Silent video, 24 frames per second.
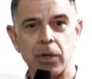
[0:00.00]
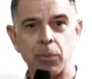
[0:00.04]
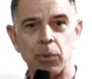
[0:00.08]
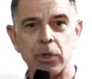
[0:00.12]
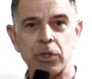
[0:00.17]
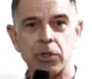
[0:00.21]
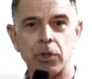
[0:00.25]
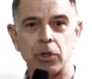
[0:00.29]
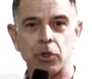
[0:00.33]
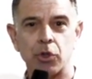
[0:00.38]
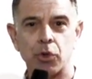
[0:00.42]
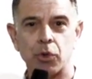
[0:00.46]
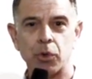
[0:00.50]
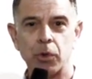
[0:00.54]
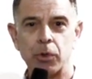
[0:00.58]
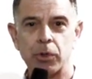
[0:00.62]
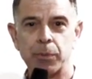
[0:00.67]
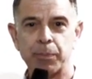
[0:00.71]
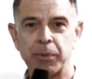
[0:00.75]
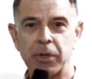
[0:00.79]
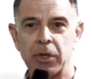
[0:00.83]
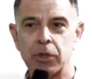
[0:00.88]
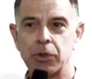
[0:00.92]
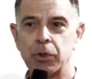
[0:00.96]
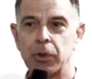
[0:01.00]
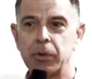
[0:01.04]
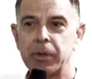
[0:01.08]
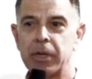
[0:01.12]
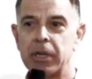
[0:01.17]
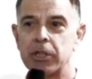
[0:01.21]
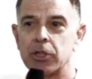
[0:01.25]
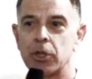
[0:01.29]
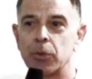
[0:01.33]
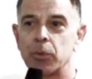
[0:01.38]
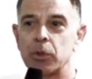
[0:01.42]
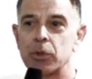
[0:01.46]
in which her true spiritual
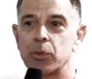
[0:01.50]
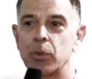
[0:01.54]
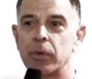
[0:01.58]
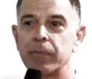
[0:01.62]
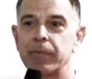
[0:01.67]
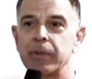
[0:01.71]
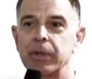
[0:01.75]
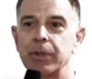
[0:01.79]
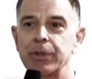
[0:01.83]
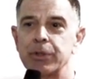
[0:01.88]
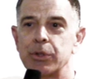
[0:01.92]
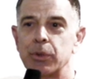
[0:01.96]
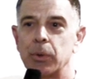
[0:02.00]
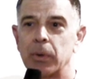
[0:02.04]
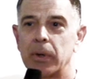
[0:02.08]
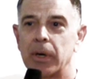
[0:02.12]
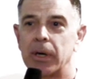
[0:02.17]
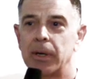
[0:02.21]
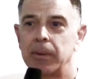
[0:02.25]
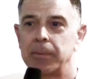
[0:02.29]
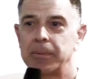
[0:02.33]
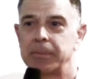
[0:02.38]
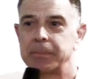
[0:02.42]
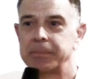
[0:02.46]
nature was revealed to her.